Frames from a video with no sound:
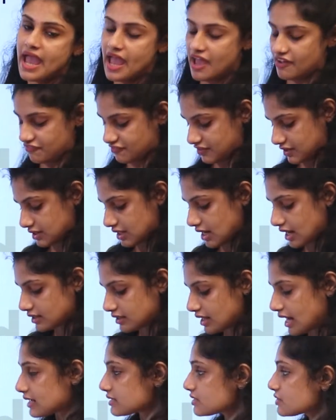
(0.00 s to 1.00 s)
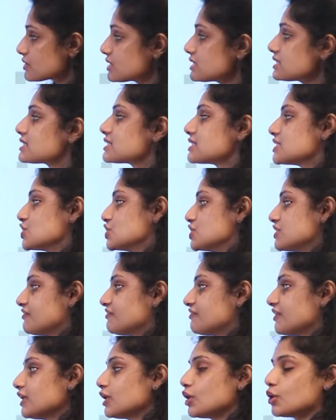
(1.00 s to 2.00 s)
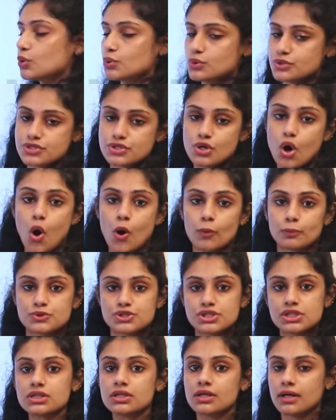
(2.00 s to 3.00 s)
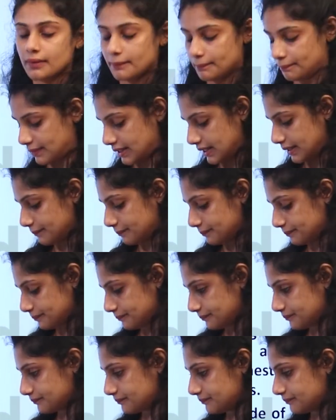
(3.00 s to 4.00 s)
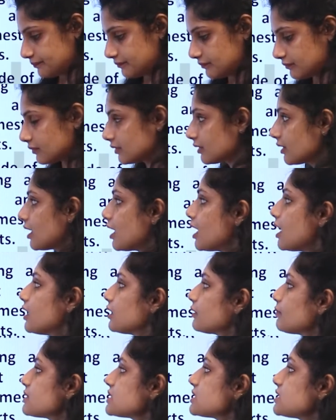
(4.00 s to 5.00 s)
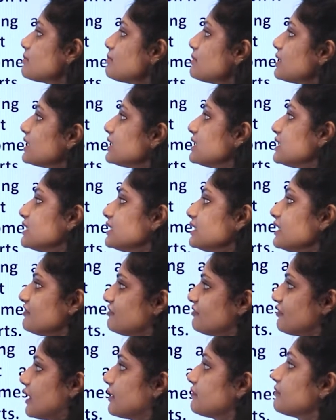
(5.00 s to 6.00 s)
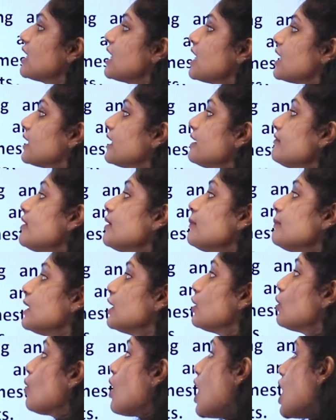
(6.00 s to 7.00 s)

effect, and the answer is GFN goods, option B. Question number 35. Given below